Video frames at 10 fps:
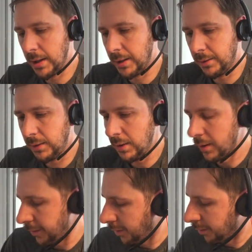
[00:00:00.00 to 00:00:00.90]
and the
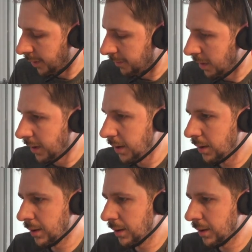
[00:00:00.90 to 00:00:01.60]
other Grand Melee